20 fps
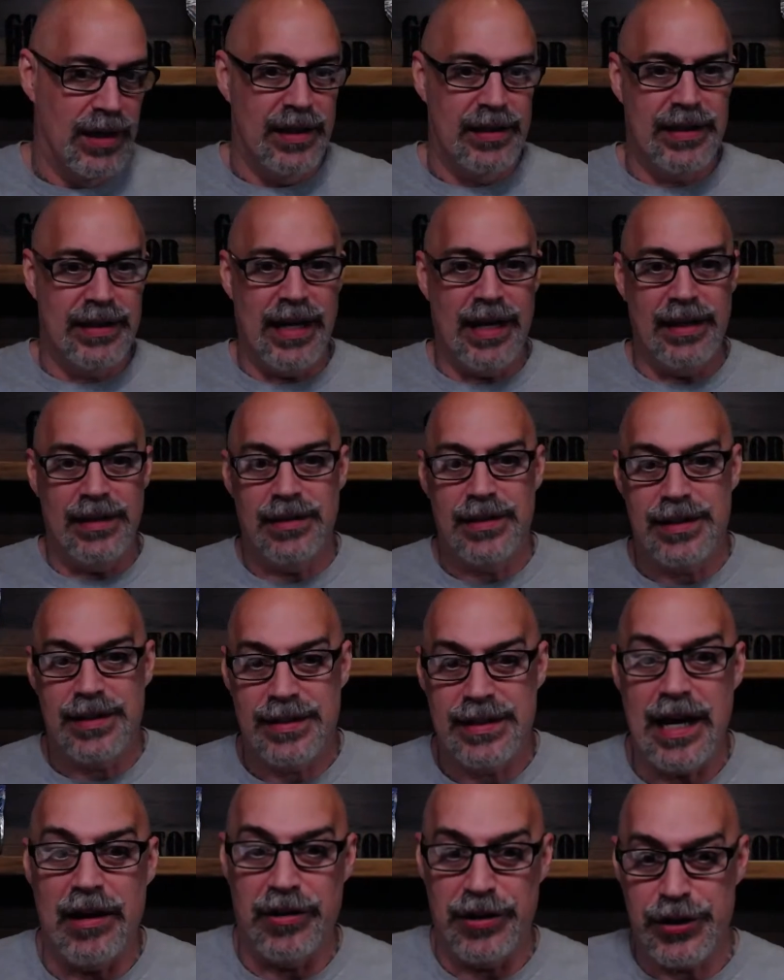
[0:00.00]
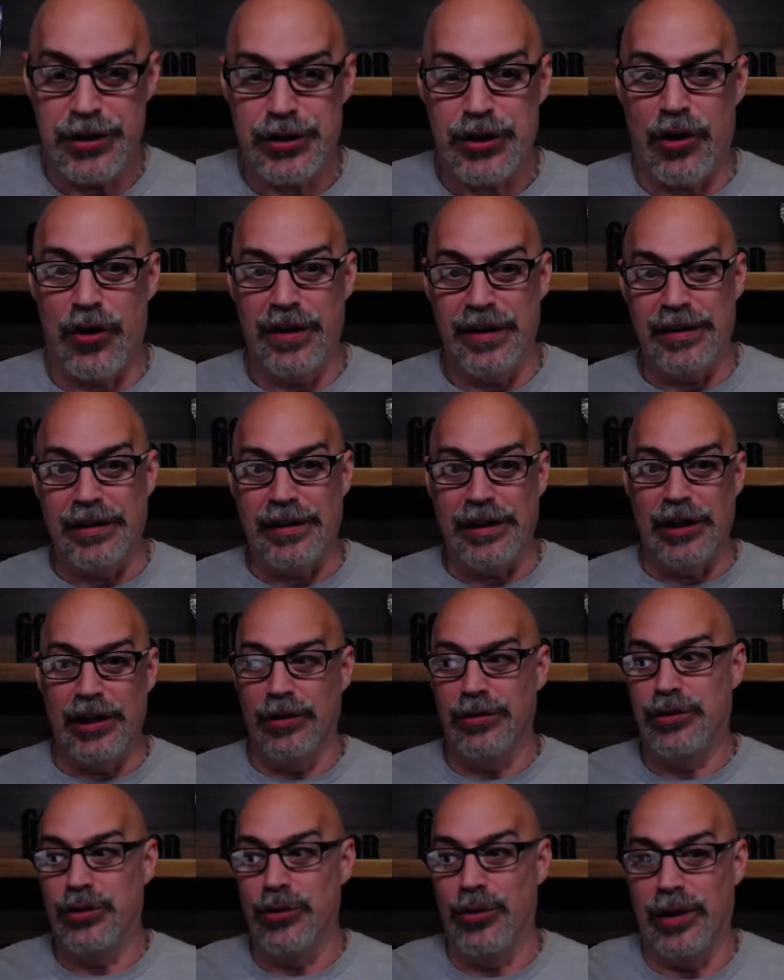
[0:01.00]
that sellers started, you
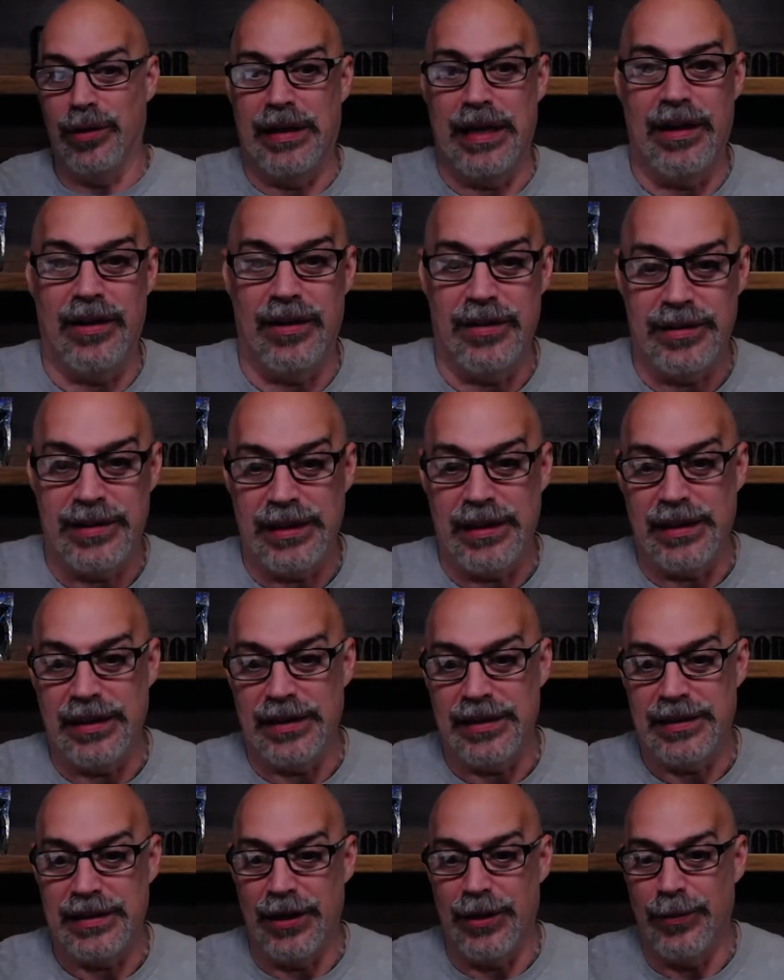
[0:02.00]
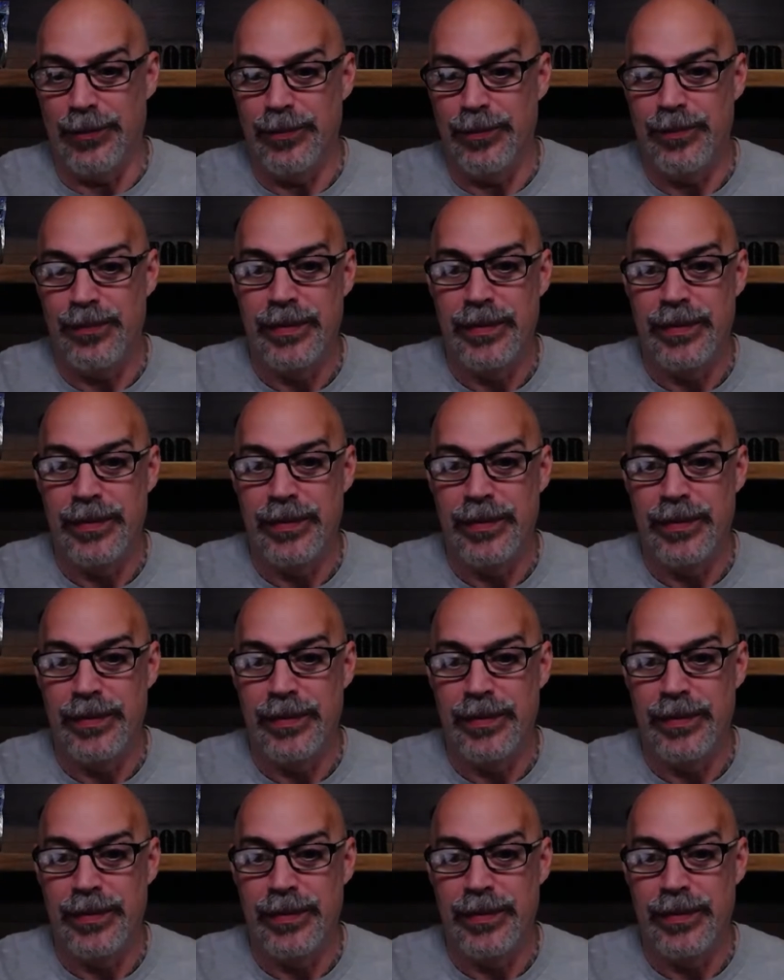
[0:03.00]
know, doing guarantees. So